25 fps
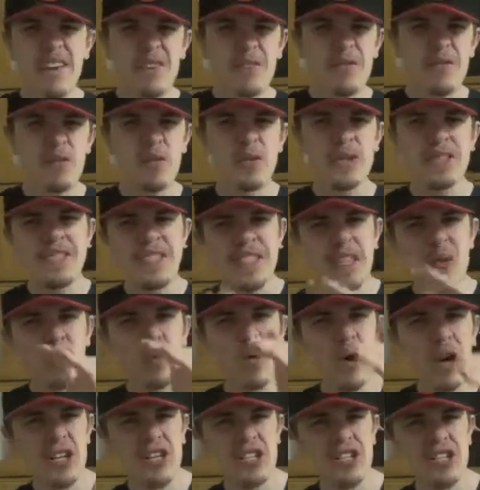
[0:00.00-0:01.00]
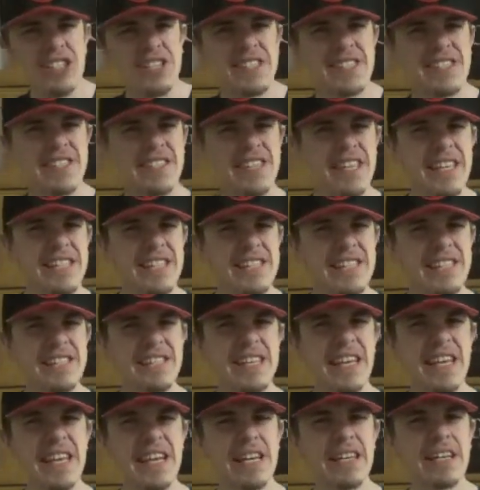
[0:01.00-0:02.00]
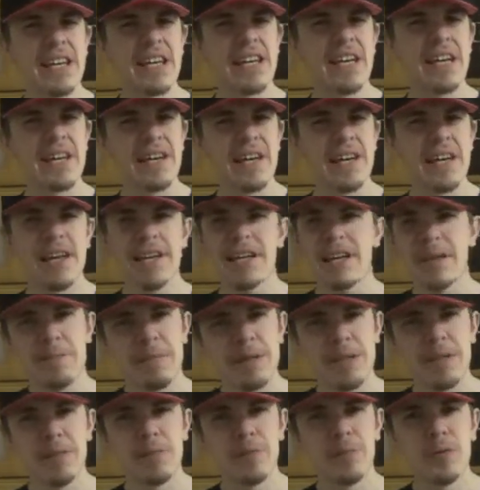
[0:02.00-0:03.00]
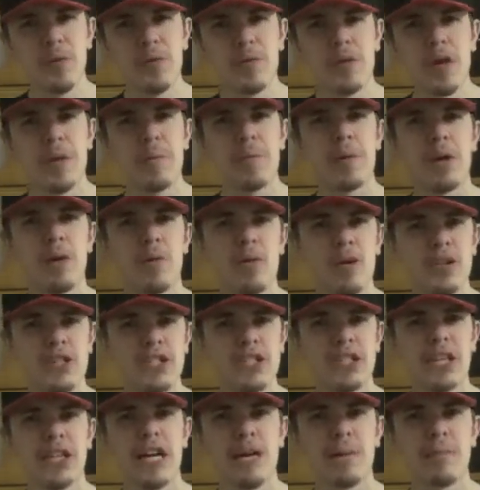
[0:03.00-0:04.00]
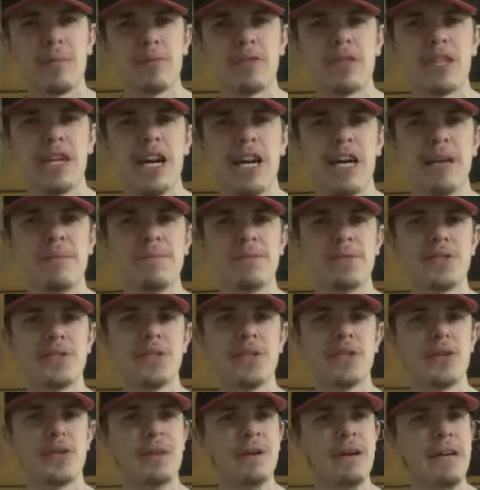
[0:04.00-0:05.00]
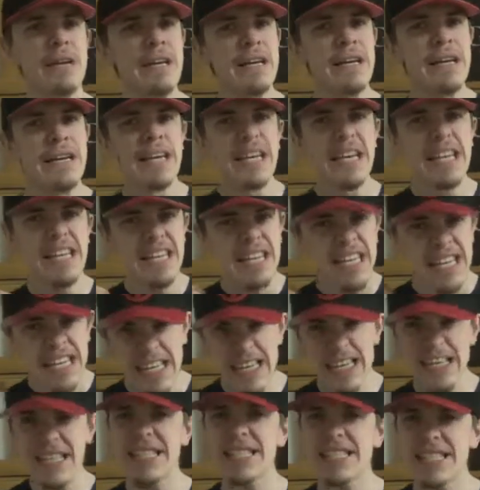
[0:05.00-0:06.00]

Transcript: have recently watched it since. I didn't buy the Blu-ray, but I watched it a couple times, though. And it